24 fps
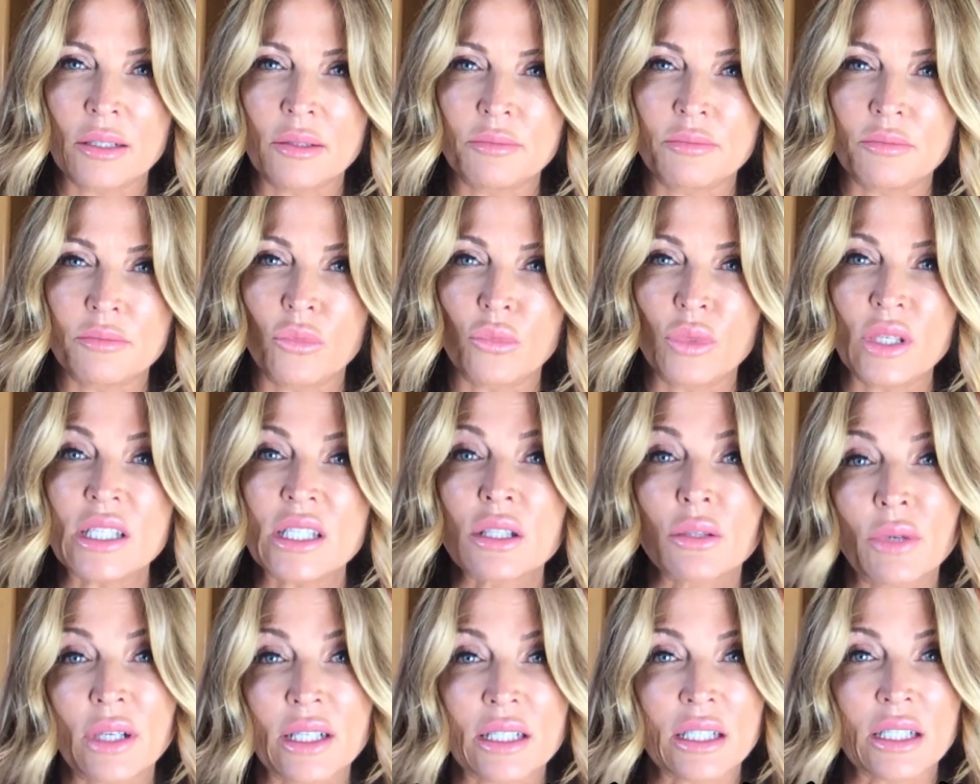We
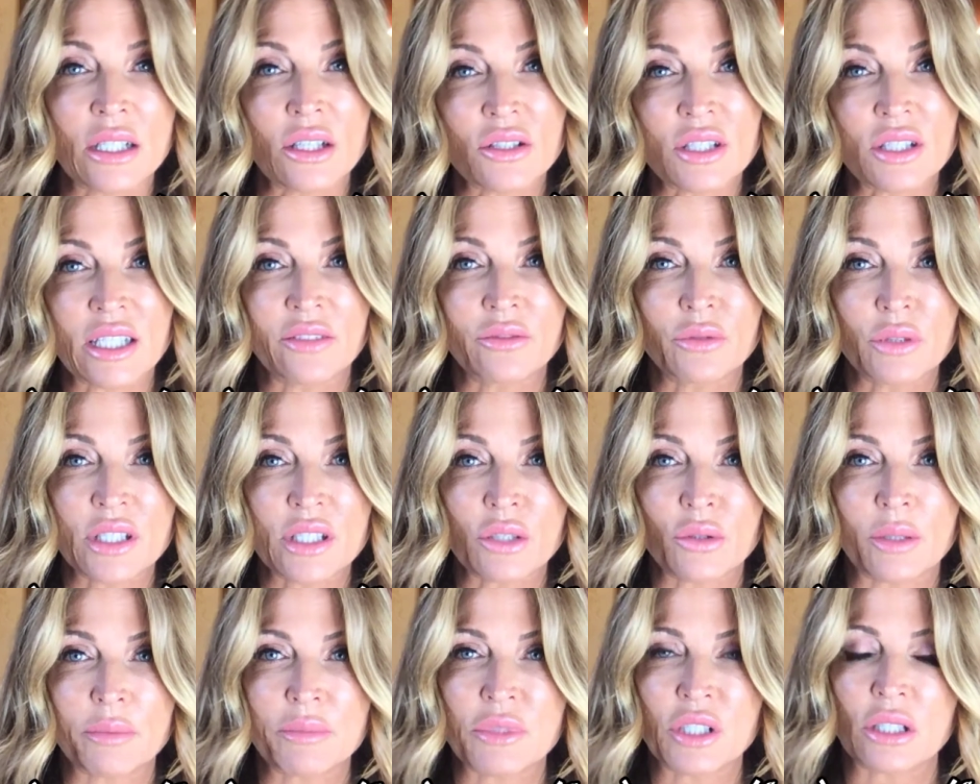surrounded ourselves with
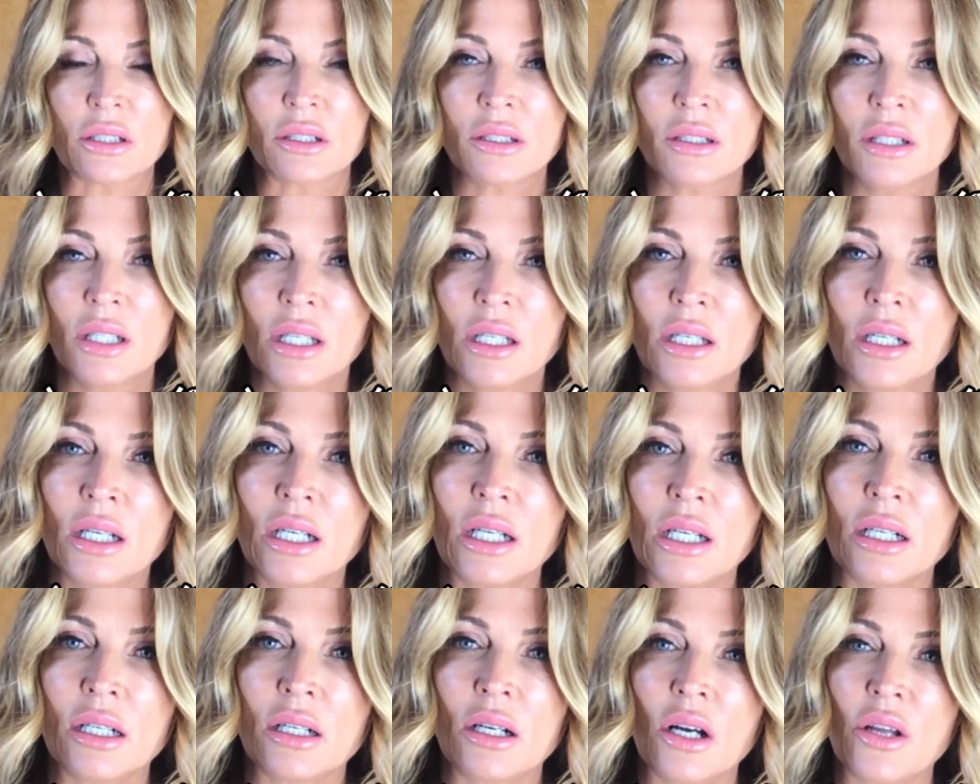scripture
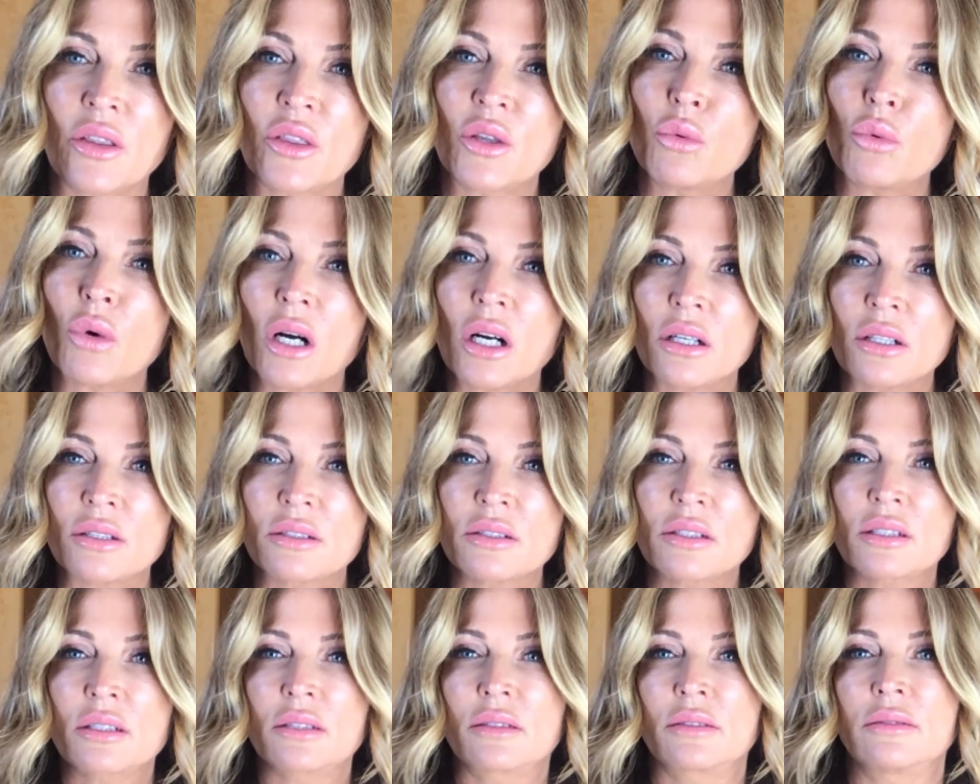on the
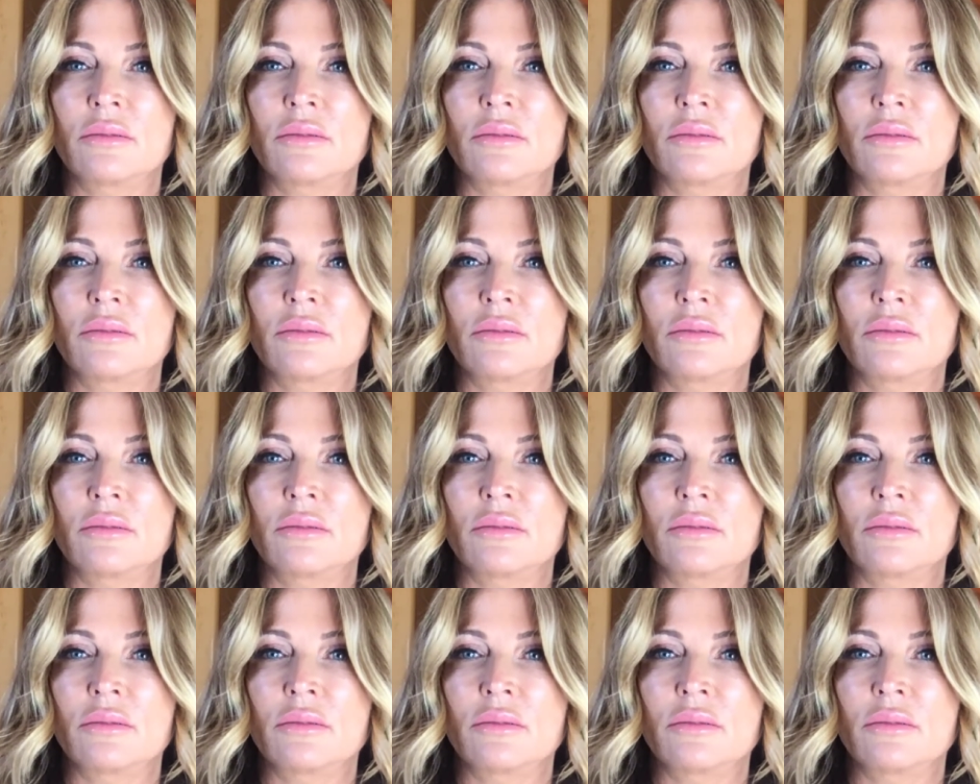walls.